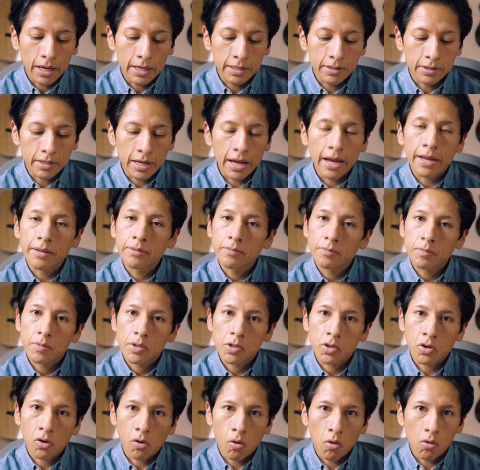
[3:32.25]
and then
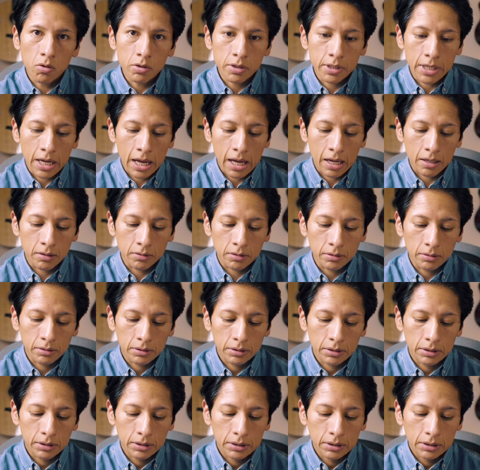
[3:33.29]
scroll down
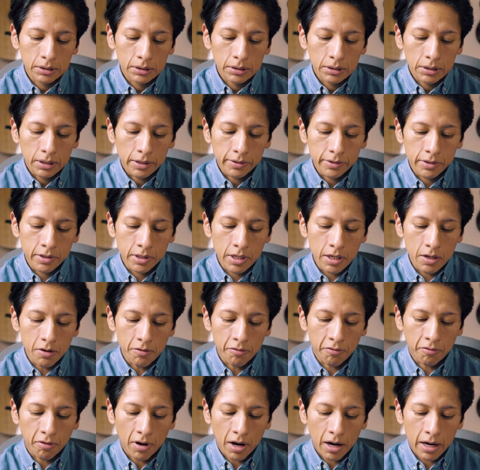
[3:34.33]
till you
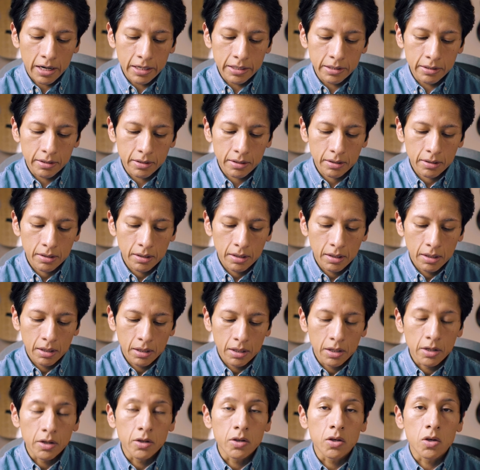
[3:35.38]
find
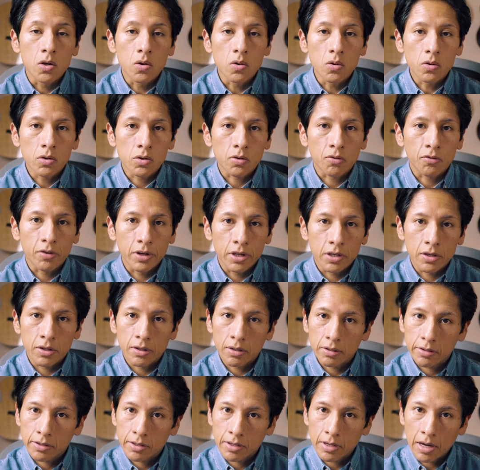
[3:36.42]
use
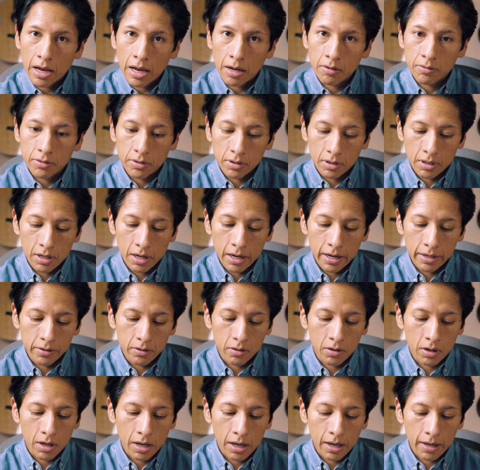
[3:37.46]
original sound again.
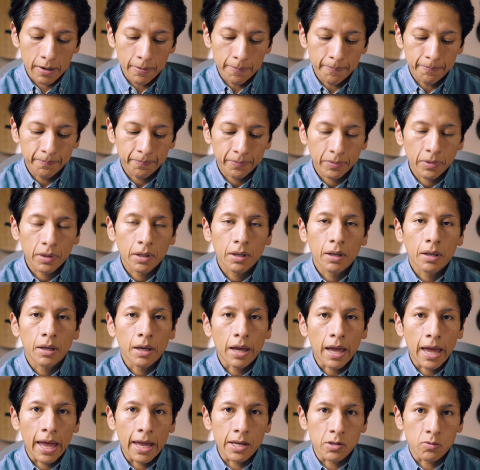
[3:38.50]
Okay,
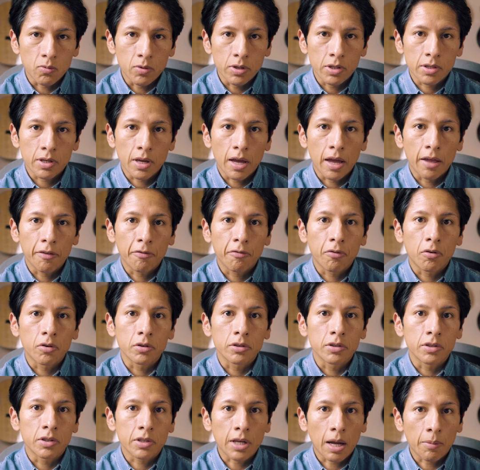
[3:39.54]
as we said
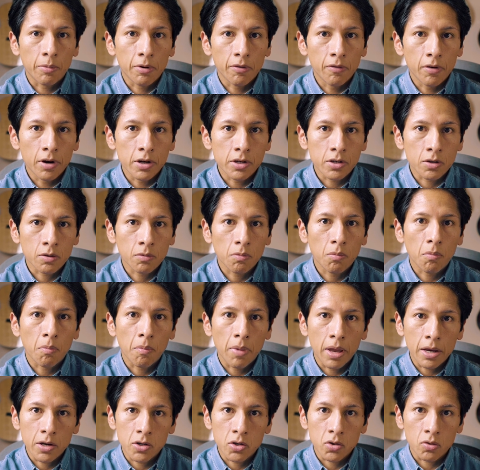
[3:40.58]
for the tablet version,
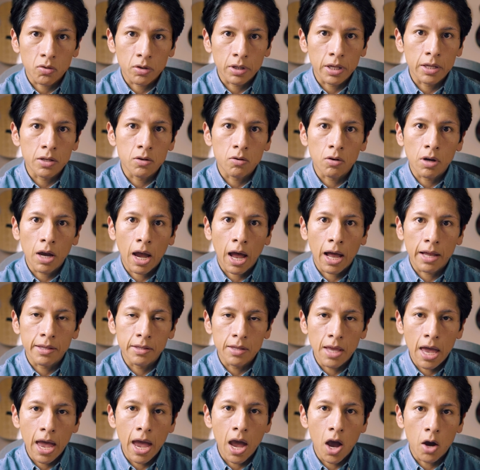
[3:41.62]
make sure that you
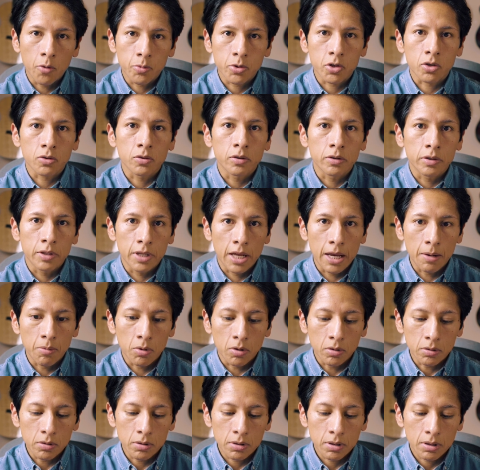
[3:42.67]
got that option
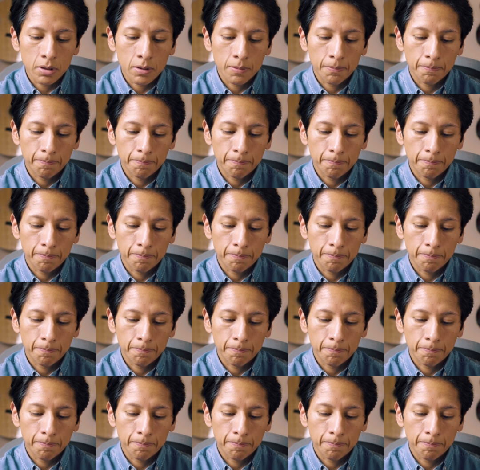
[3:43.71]
enabled.